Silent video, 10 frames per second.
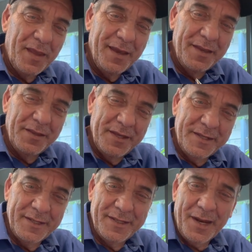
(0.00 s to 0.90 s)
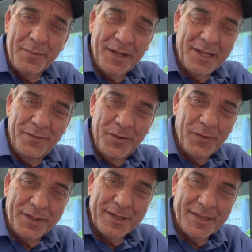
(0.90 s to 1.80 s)
And I'm going to leave you
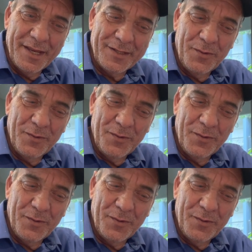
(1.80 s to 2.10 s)
with this last